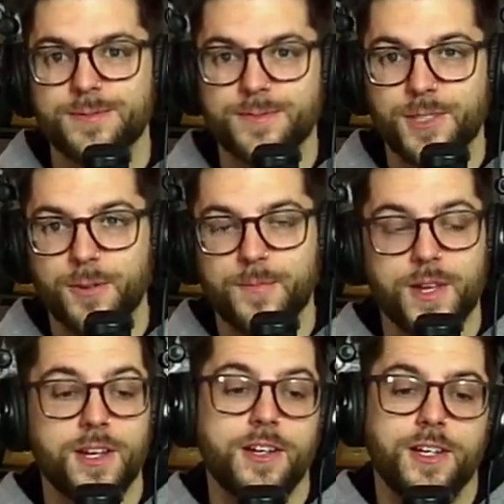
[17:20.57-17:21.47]
So
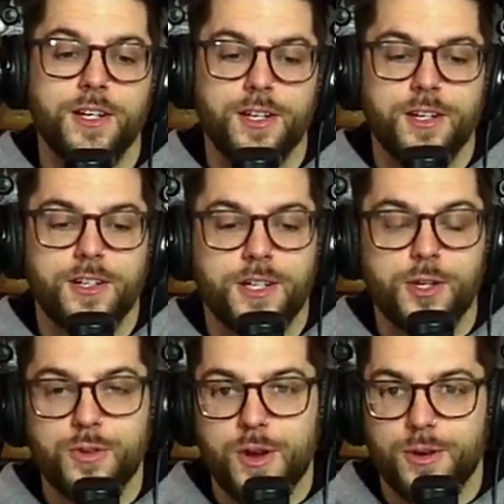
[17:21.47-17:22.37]

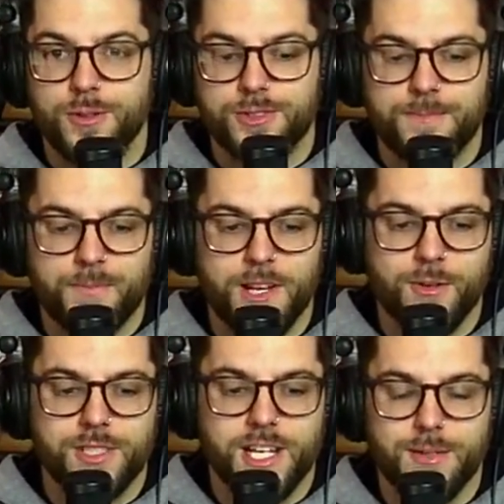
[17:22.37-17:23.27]
who knows? I know
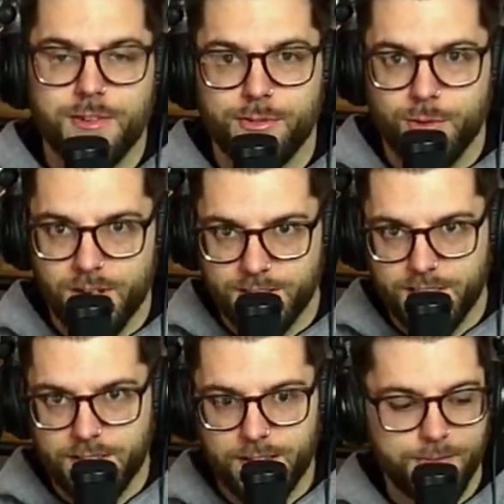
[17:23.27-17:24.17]
it's not gonna be Florida. I'll tell
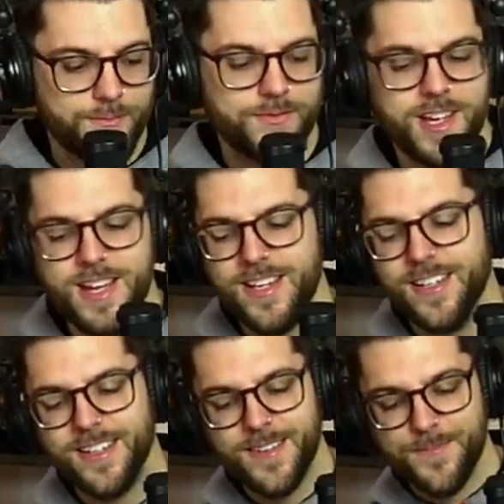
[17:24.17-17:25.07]
you that. I
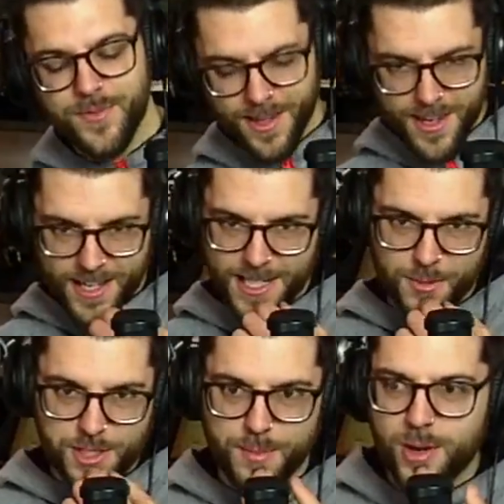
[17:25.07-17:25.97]
kind of
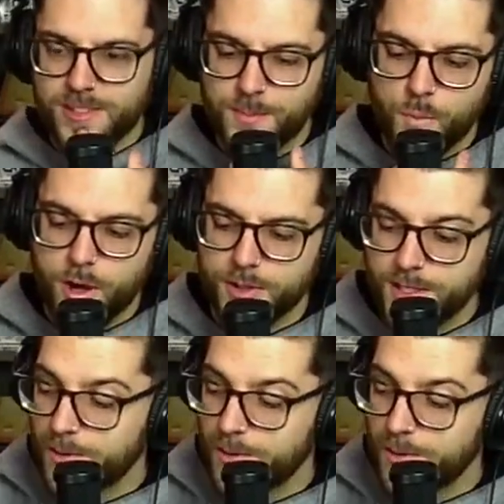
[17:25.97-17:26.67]
wish I brought some water down